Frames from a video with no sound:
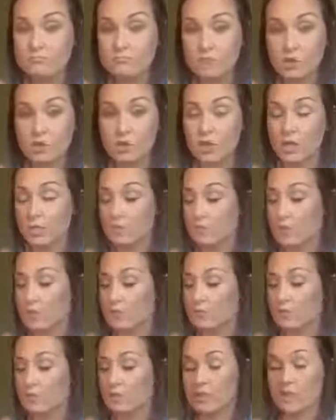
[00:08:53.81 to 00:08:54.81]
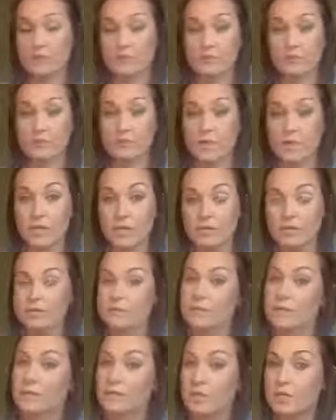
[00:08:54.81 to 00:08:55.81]
or whatever you have to go run errands
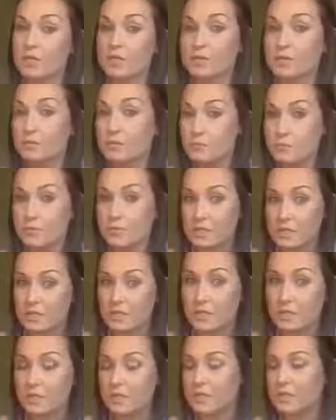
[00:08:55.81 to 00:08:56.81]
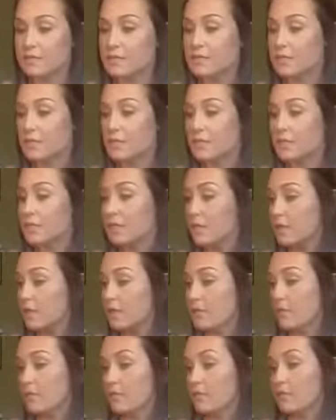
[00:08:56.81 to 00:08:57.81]
my dogs are super needy and they like
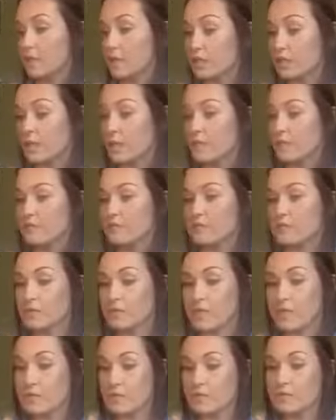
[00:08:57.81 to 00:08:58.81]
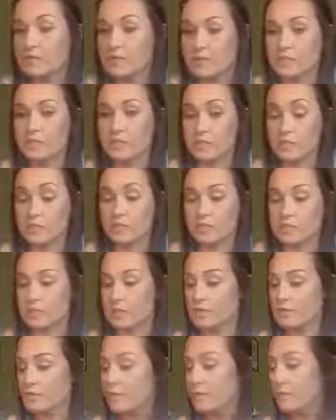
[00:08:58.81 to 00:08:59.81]
freak out if they're not with me 24
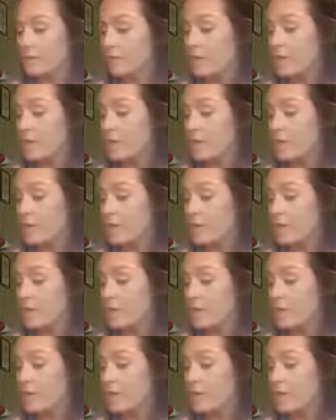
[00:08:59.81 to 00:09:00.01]
7